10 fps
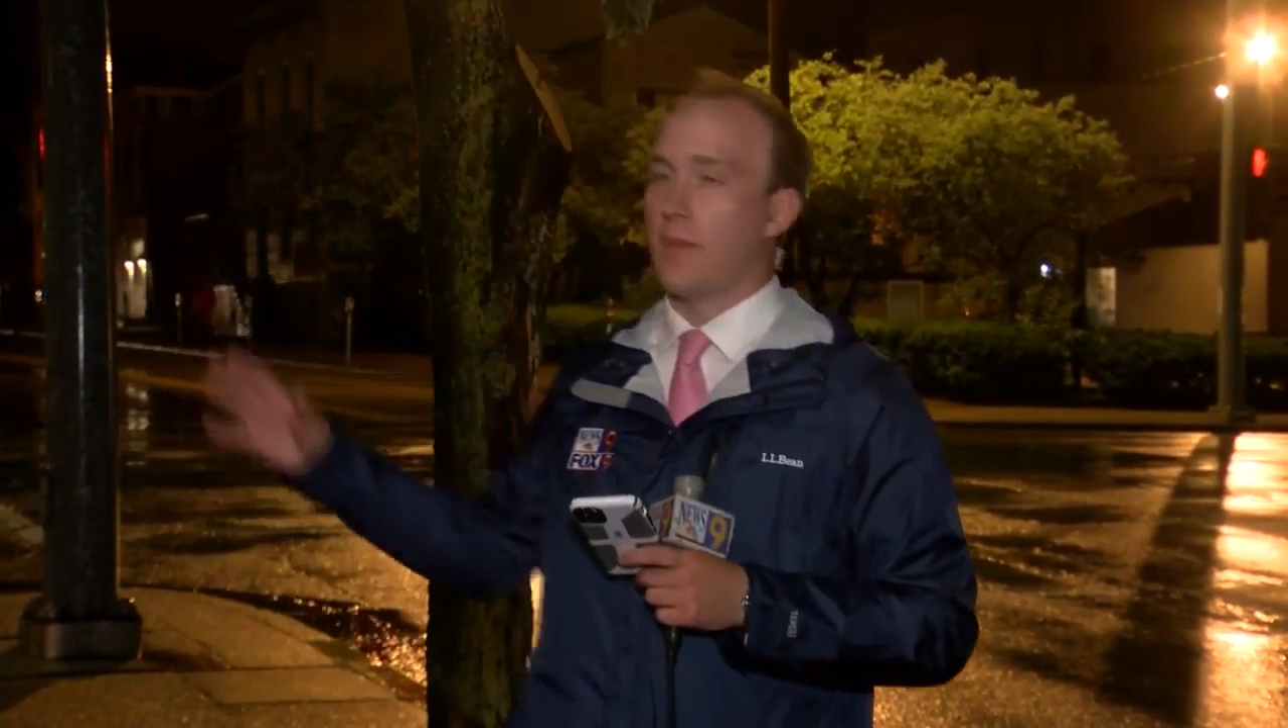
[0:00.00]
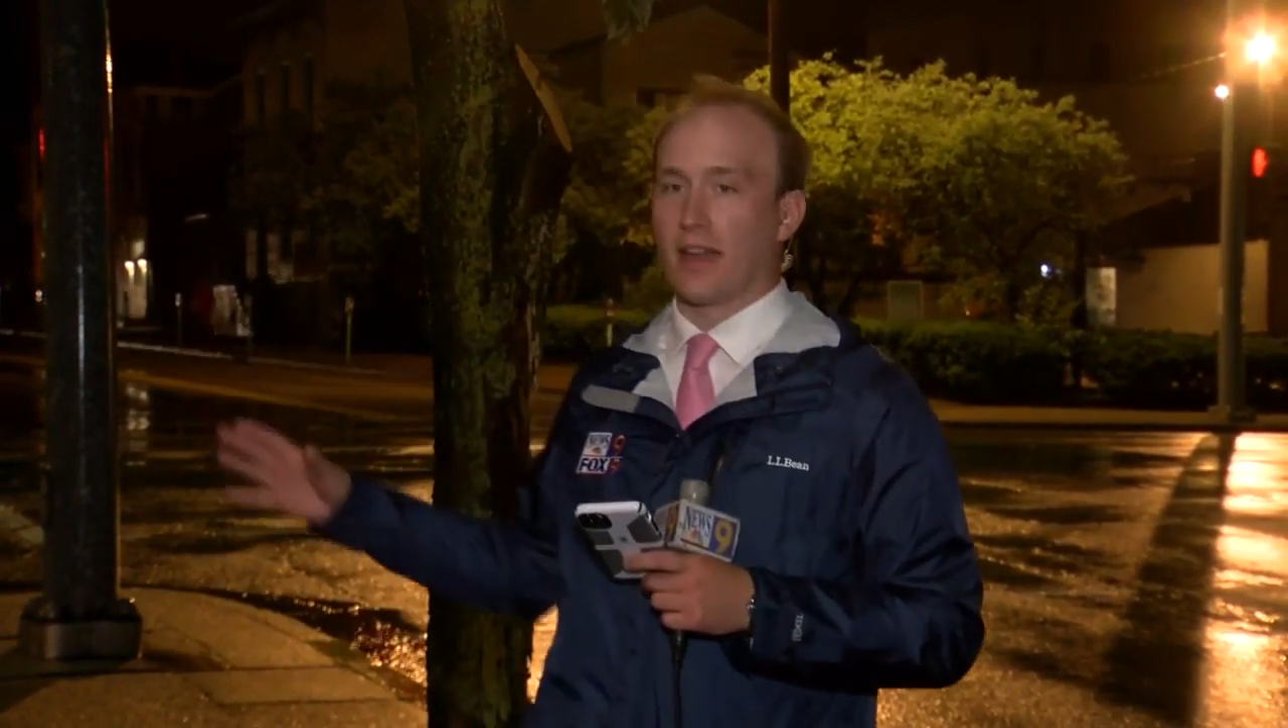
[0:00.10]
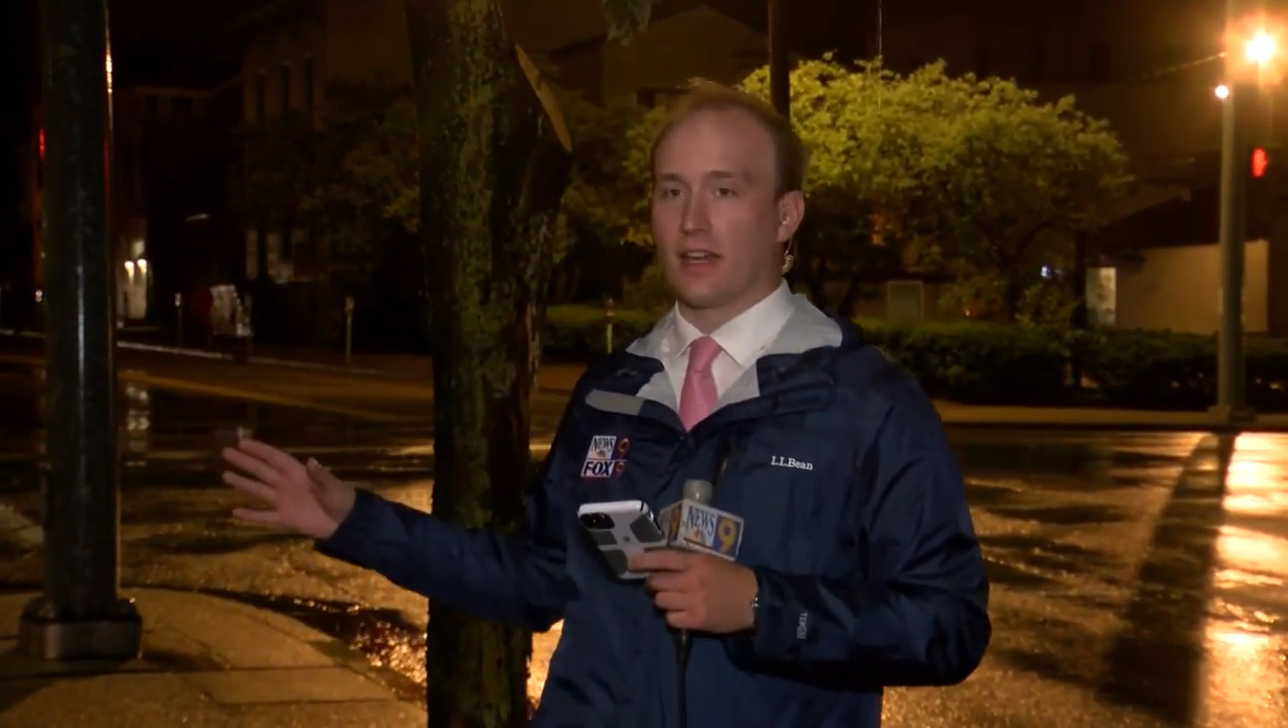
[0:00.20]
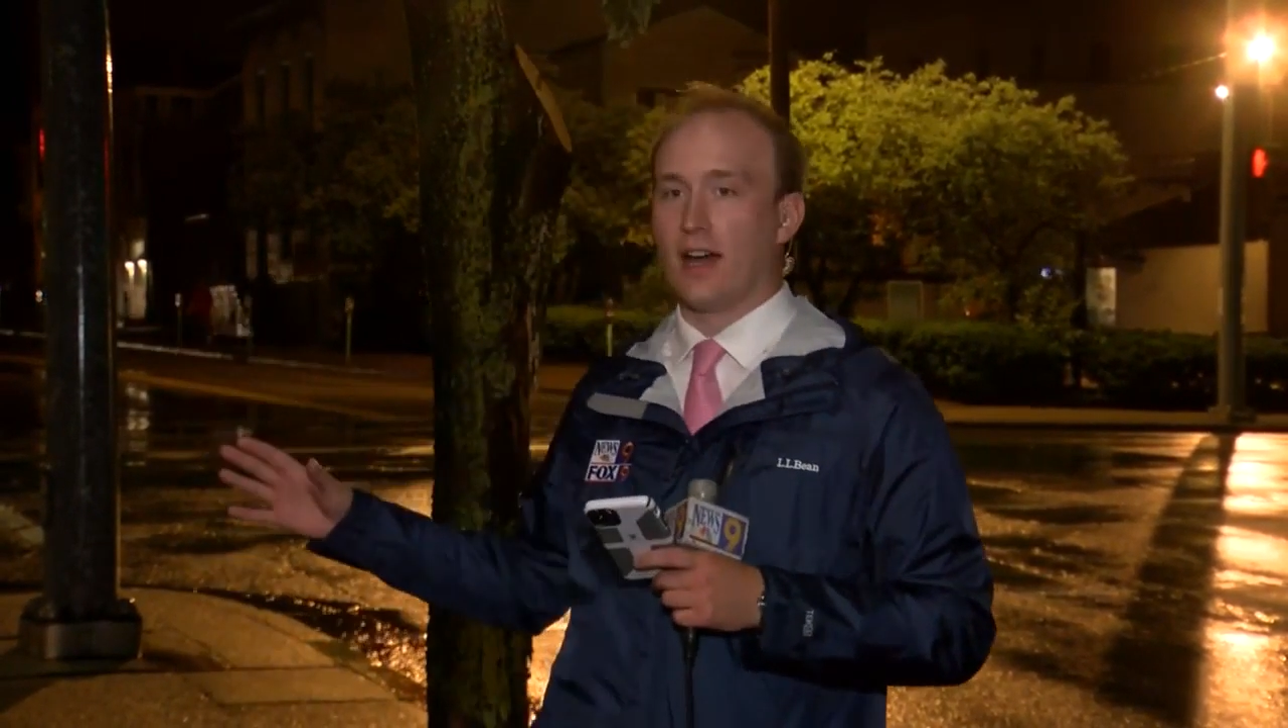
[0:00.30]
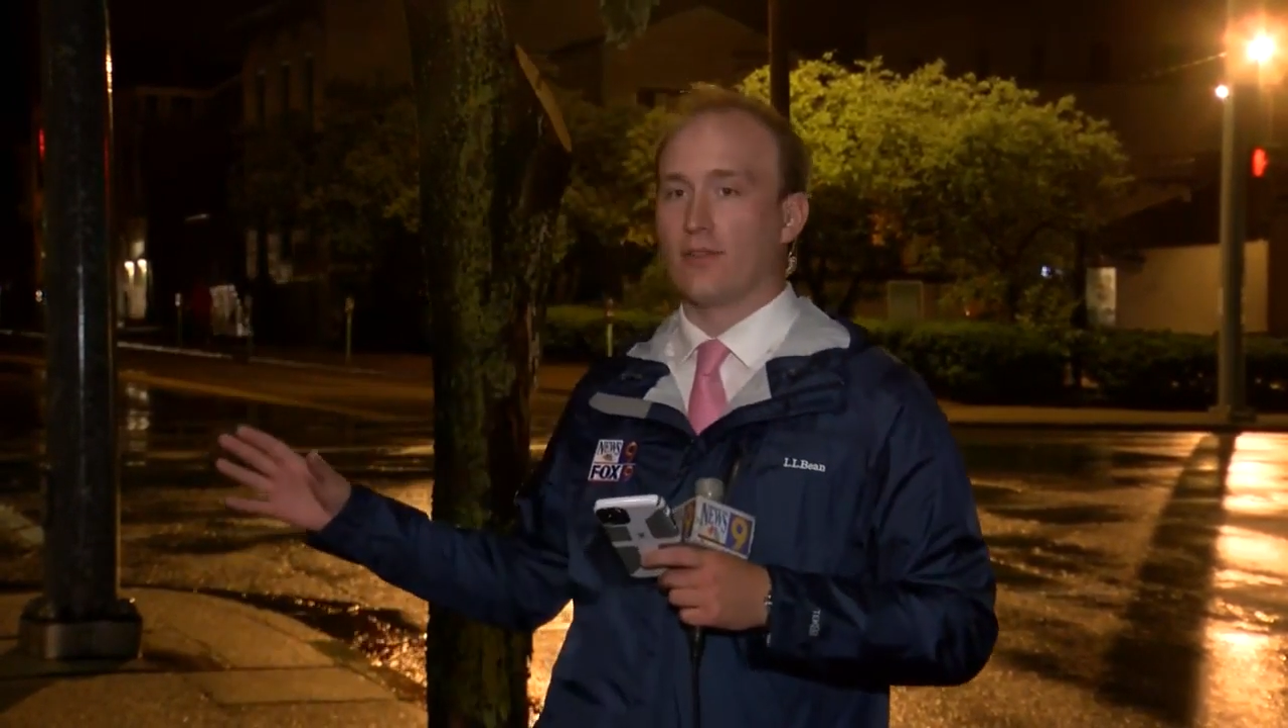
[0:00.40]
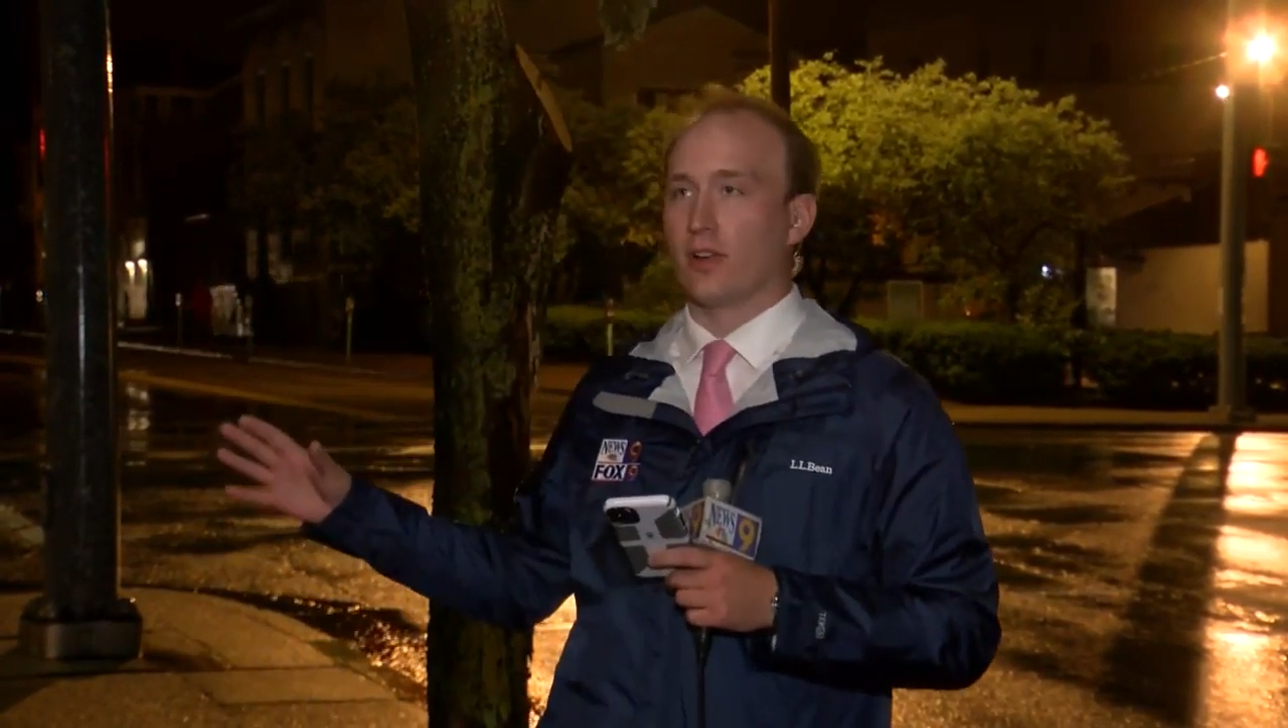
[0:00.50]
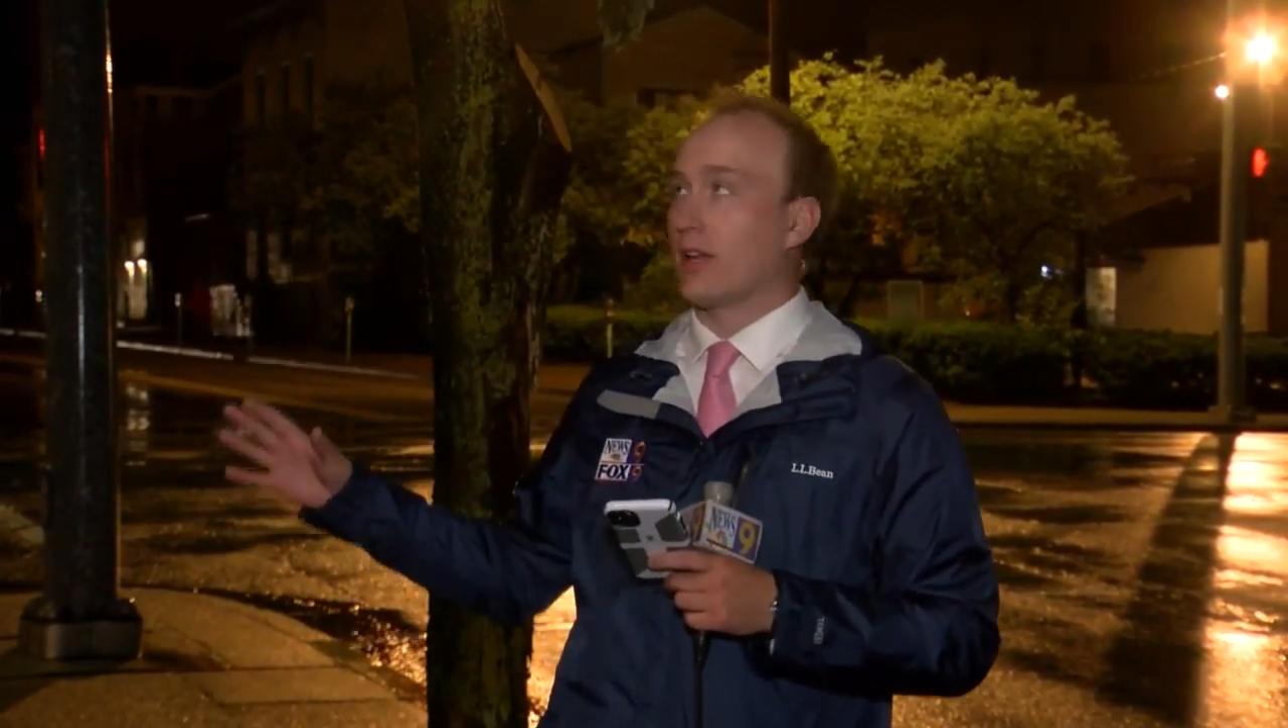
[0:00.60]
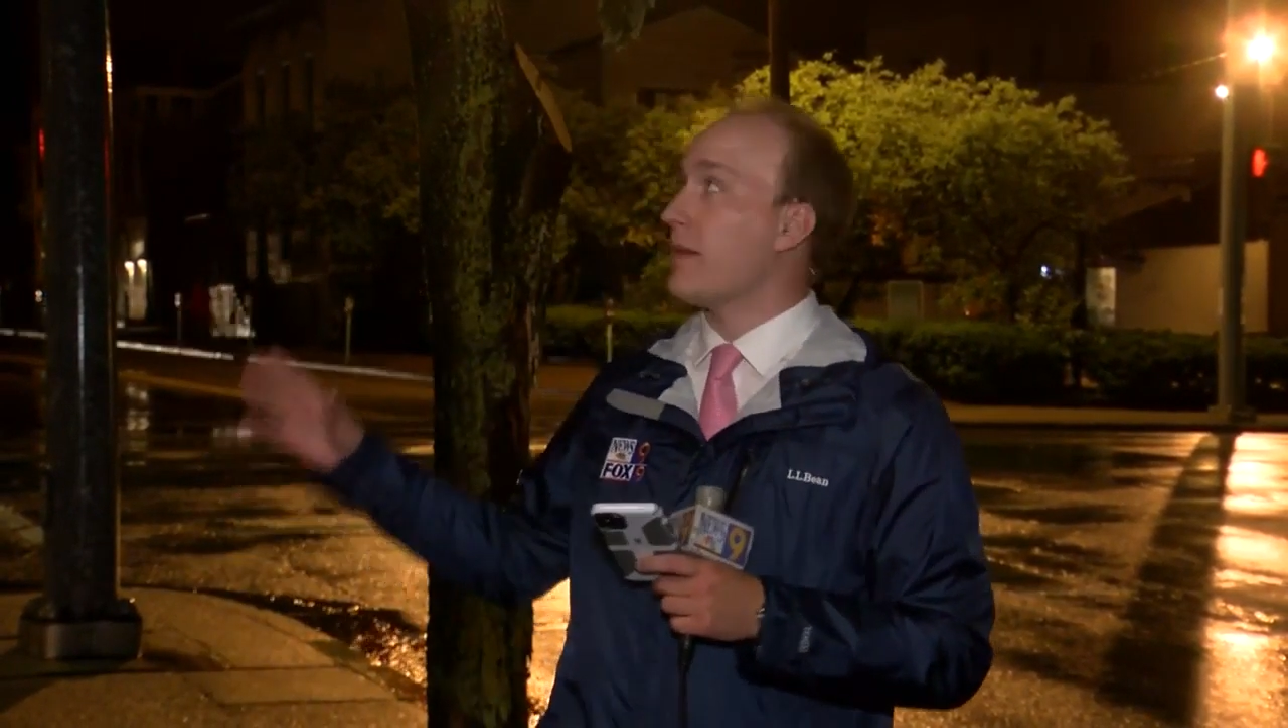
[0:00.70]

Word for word: my covering,